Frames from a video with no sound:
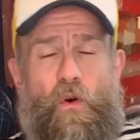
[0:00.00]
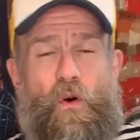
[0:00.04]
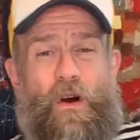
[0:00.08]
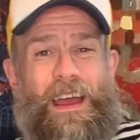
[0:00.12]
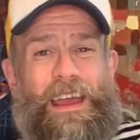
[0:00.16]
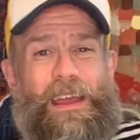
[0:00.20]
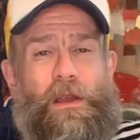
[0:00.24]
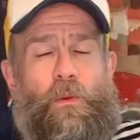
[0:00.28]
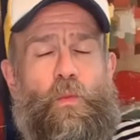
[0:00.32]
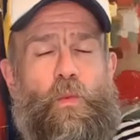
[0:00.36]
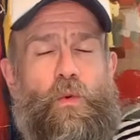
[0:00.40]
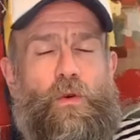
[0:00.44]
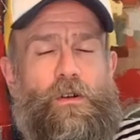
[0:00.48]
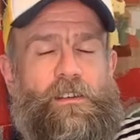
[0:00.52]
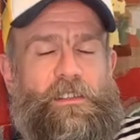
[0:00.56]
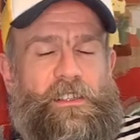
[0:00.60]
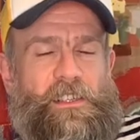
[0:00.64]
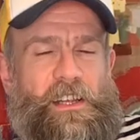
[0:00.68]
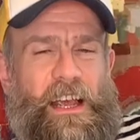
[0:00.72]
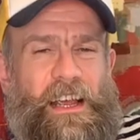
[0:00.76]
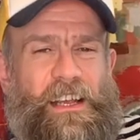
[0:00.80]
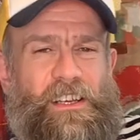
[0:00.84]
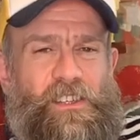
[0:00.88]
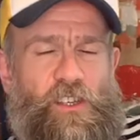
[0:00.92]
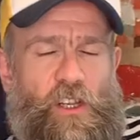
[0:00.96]
a wood
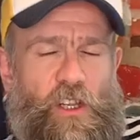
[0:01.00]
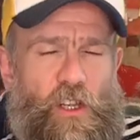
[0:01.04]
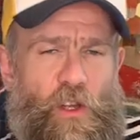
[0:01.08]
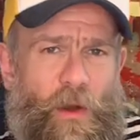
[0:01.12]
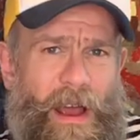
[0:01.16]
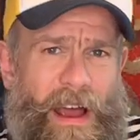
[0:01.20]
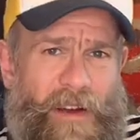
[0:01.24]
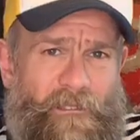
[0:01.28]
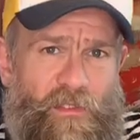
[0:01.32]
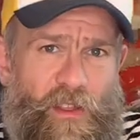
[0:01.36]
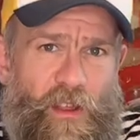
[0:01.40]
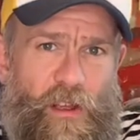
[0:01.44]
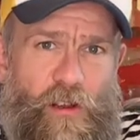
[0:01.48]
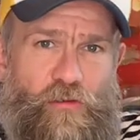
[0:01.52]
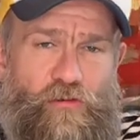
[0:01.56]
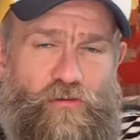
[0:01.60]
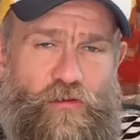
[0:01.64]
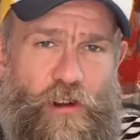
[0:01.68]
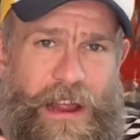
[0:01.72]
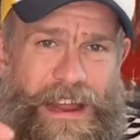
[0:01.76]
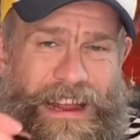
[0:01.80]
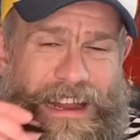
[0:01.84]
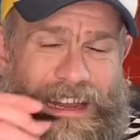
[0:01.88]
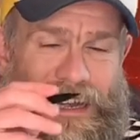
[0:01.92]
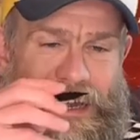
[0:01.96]
texture, you have the
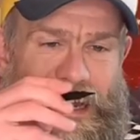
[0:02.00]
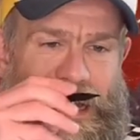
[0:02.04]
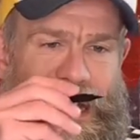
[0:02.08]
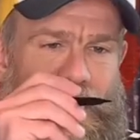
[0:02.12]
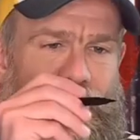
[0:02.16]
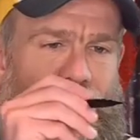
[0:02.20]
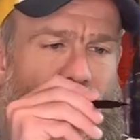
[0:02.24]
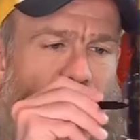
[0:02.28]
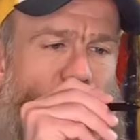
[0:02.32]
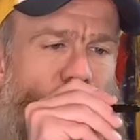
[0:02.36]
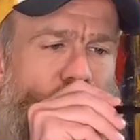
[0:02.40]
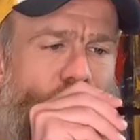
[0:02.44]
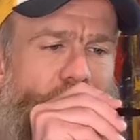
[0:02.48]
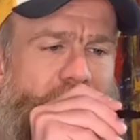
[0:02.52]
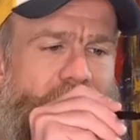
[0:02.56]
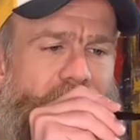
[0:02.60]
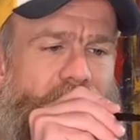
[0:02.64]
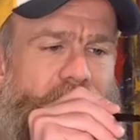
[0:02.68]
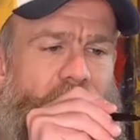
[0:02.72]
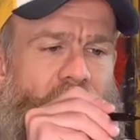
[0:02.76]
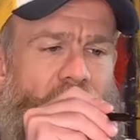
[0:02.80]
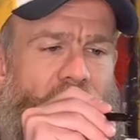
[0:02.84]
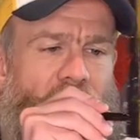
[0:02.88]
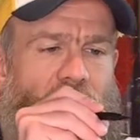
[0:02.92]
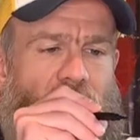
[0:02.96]
grain and the
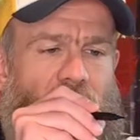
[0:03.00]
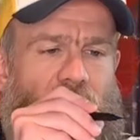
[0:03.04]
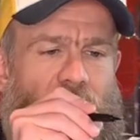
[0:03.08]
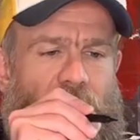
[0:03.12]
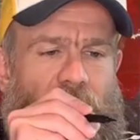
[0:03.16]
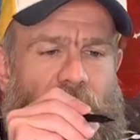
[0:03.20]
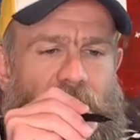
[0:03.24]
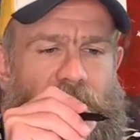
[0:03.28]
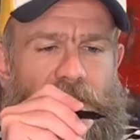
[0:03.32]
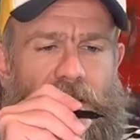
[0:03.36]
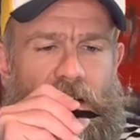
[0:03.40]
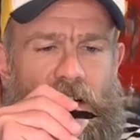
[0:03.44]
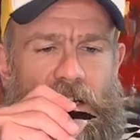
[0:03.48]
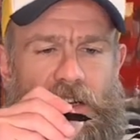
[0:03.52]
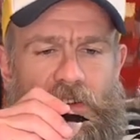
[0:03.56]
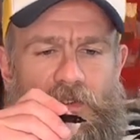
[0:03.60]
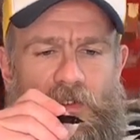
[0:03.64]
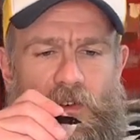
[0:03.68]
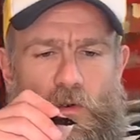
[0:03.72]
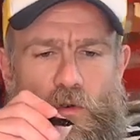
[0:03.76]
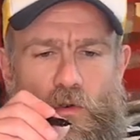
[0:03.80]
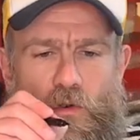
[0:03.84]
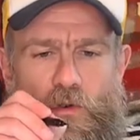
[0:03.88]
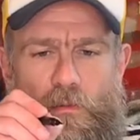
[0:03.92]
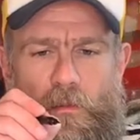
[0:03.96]
grain is kind
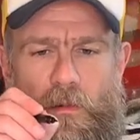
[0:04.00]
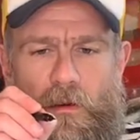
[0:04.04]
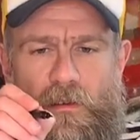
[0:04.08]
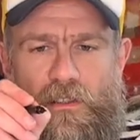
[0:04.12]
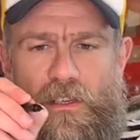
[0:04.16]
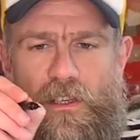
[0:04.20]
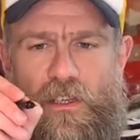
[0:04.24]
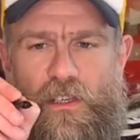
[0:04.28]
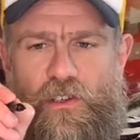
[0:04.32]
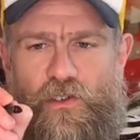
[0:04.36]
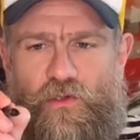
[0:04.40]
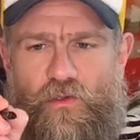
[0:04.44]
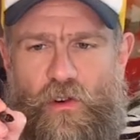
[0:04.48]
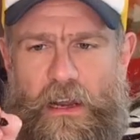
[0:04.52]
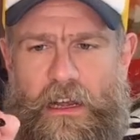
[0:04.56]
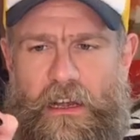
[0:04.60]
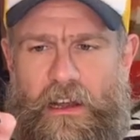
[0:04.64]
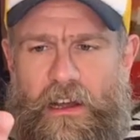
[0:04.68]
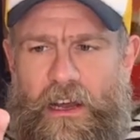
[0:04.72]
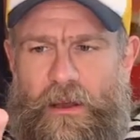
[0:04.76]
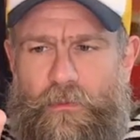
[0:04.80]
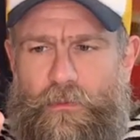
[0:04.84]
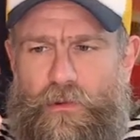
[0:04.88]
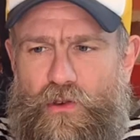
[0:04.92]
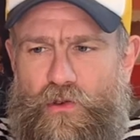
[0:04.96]
of almost a straight
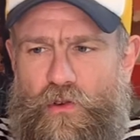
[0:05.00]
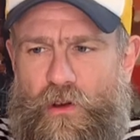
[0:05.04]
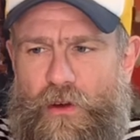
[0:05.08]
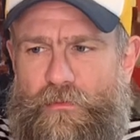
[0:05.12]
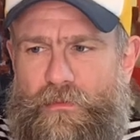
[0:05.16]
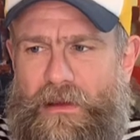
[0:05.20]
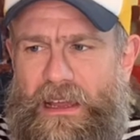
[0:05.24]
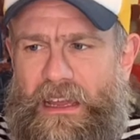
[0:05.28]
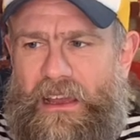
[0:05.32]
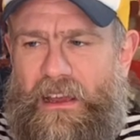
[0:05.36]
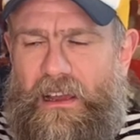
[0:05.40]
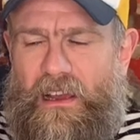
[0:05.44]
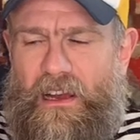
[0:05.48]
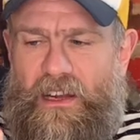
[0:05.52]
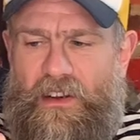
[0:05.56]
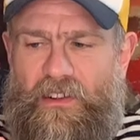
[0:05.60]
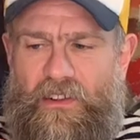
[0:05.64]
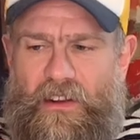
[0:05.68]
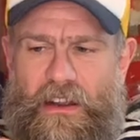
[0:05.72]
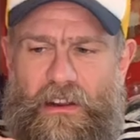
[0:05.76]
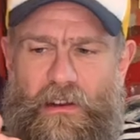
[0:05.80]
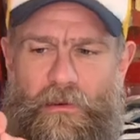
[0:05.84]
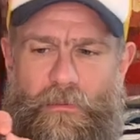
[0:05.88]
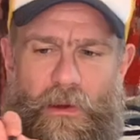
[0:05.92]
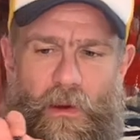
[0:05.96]
line, but you can make it kind of a
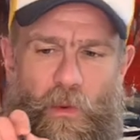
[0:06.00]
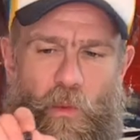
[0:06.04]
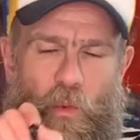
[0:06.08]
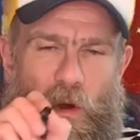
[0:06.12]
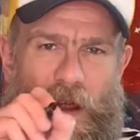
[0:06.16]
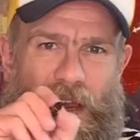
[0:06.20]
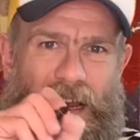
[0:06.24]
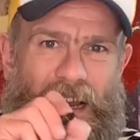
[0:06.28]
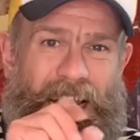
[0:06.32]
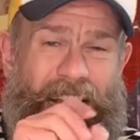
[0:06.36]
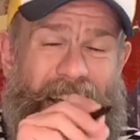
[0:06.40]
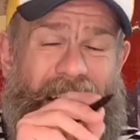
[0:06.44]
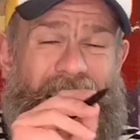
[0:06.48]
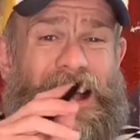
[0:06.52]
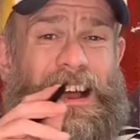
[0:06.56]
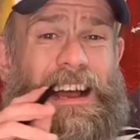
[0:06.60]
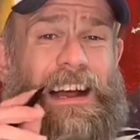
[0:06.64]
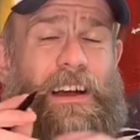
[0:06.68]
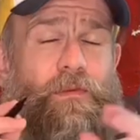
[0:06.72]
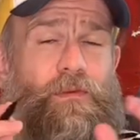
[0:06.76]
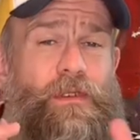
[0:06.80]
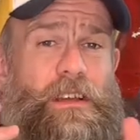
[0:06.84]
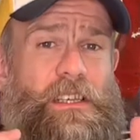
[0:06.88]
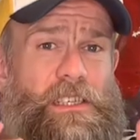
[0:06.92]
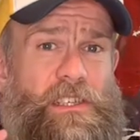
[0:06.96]
little bit wiggly.
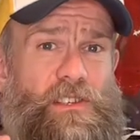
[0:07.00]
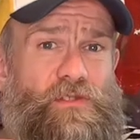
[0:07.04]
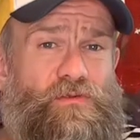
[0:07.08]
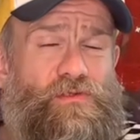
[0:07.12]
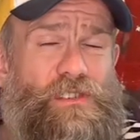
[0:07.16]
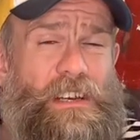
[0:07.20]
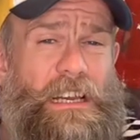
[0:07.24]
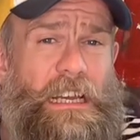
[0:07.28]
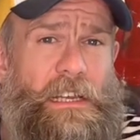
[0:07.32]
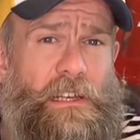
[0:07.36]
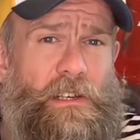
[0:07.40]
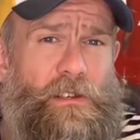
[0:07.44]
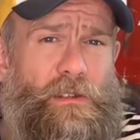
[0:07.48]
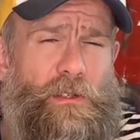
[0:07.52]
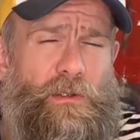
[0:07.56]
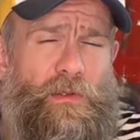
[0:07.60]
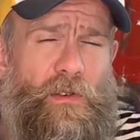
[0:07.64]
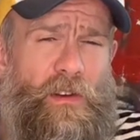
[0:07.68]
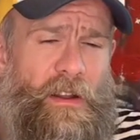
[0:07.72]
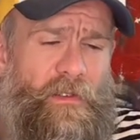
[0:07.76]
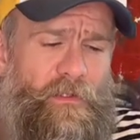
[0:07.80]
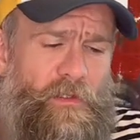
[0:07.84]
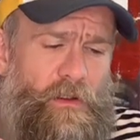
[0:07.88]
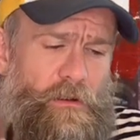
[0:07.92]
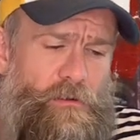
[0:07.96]
And this is really
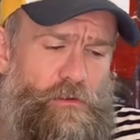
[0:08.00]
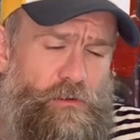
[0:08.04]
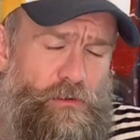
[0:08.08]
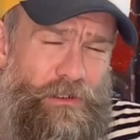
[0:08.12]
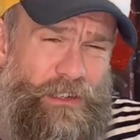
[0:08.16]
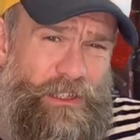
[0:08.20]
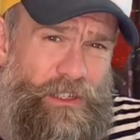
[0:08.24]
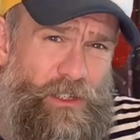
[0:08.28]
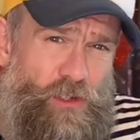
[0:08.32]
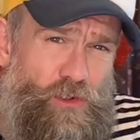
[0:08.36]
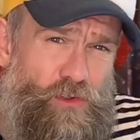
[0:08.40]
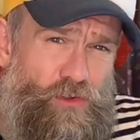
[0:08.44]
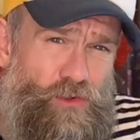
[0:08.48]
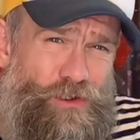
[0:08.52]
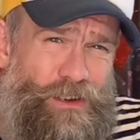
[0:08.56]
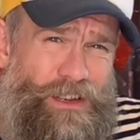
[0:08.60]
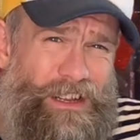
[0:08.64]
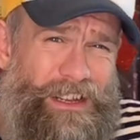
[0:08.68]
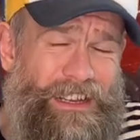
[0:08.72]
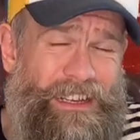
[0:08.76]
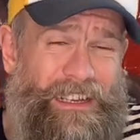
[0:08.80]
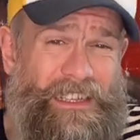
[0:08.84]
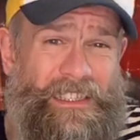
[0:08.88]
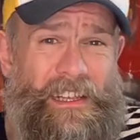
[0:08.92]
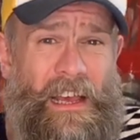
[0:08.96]
useful if you're drawing
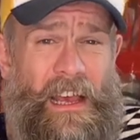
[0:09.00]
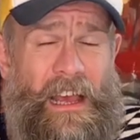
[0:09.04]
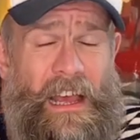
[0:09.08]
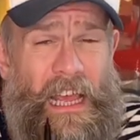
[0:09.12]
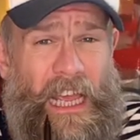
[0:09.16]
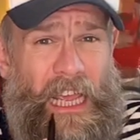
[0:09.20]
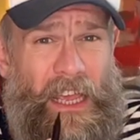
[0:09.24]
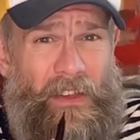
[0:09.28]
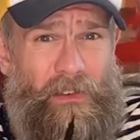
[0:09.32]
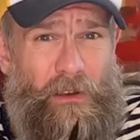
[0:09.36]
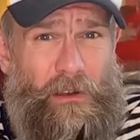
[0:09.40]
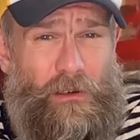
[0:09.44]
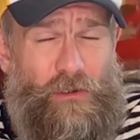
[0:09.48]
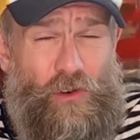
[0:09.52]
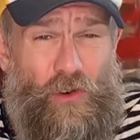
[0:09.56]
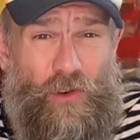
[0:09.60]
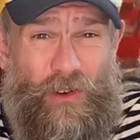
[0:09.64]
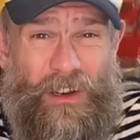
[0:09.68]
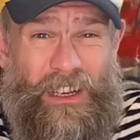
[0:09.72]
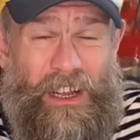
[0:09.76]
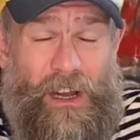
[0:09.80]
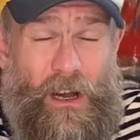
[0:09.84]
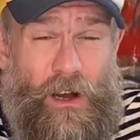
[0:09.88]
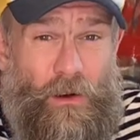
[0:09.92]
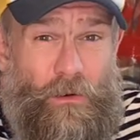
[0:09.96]
trees, if you're
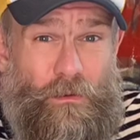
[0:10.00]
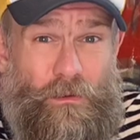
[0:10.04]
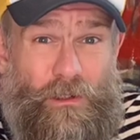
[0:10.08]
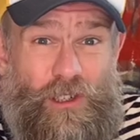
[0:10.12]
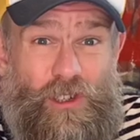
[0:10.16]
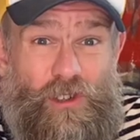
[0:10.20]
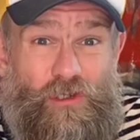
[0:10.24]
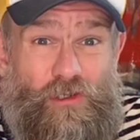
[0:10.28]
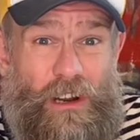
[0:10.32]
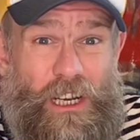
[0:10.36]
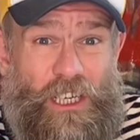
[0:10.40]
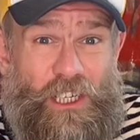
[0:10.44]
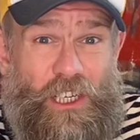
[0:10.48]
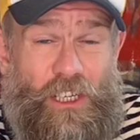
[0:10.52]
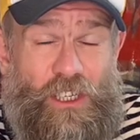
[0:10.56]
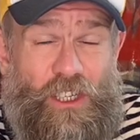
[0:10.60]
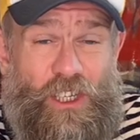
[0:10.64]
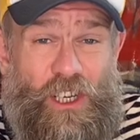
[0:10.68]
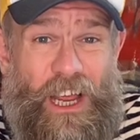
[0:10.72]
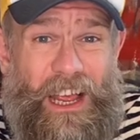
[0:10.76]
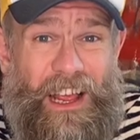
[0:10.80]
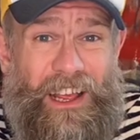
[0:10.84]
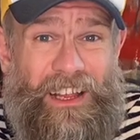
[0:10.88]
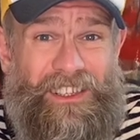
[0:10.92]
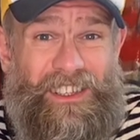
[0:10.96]
drawing old treasure
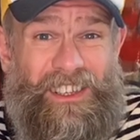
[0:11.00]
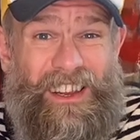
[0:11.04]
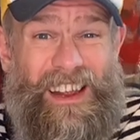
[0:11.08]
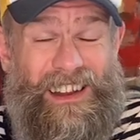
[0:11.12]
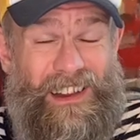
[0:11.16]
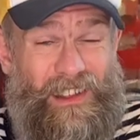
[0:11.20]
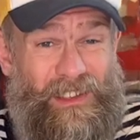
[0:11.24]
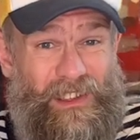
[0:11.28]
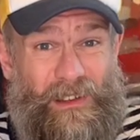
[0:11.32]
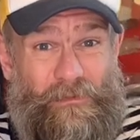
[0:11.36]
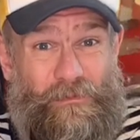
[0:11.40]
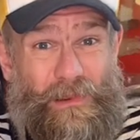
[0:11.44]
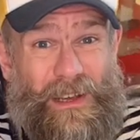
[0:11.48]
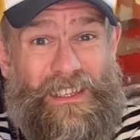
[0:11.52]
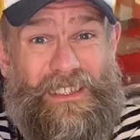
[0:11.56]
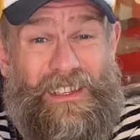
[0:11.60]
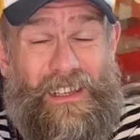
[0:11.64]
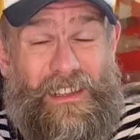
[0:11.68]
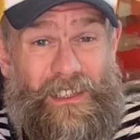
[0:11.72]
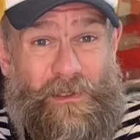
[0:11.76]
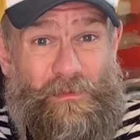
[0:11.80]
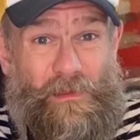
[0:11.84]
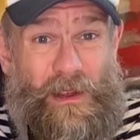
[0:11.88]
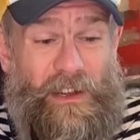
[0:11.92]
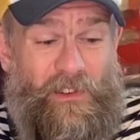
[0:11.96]
chests, anything basic
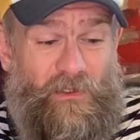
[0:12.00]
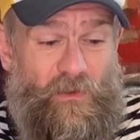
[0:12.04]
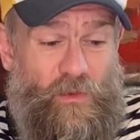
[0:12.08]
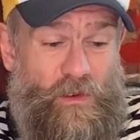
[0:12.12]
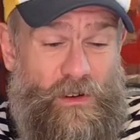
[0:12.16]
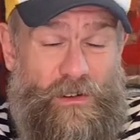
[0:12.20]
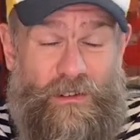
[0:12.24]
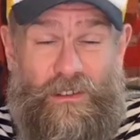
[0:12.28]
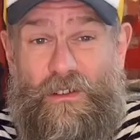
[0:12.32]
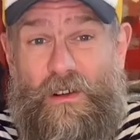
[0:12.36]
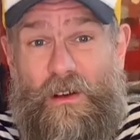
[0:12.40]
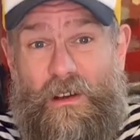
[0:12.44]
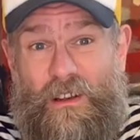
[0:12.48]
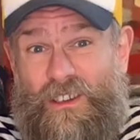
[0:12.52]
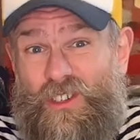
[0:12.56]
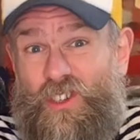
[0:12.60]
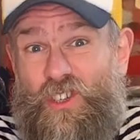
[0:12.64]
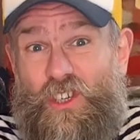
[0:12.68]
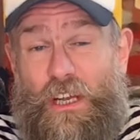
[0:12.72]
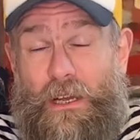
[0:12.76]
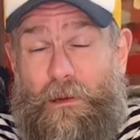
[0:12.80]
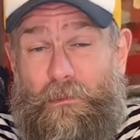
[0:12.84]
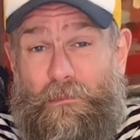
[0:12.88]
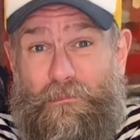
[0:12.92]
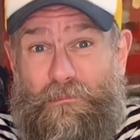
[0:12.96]
that's made of wood,
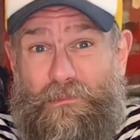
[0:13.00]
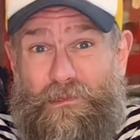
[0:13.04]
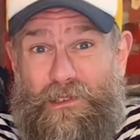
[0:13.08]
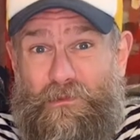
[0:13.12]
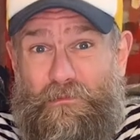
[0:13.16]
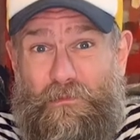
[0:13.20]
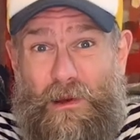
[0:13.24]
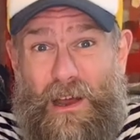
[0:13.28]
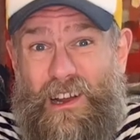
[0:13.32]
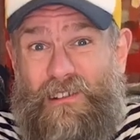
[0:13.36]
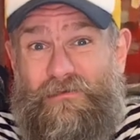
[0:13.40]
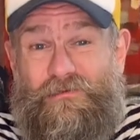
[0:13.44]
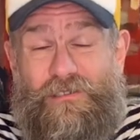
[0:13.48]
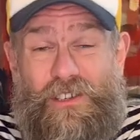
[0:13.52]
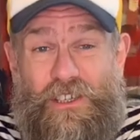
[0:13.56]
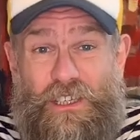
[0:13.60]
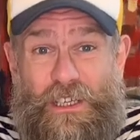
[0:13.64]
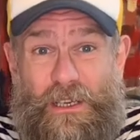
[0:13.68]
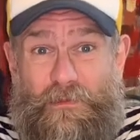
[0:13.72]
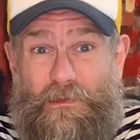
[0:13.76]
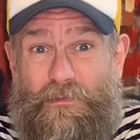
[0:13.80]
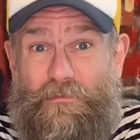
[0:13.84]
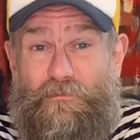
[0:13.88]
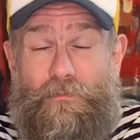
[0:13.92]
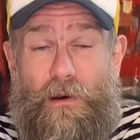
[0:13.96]
ships, pirate
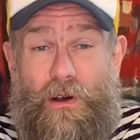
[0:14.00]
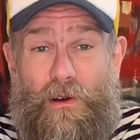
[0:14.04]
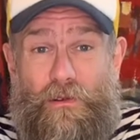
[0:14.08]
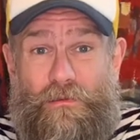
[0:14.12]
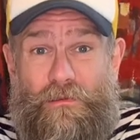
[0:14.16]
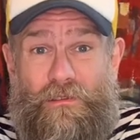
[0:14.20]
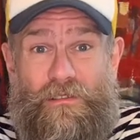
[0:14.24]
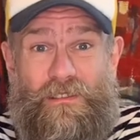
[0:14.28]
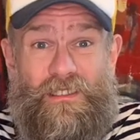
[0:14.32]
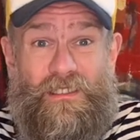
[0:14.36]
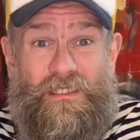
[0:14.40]
ships, boats.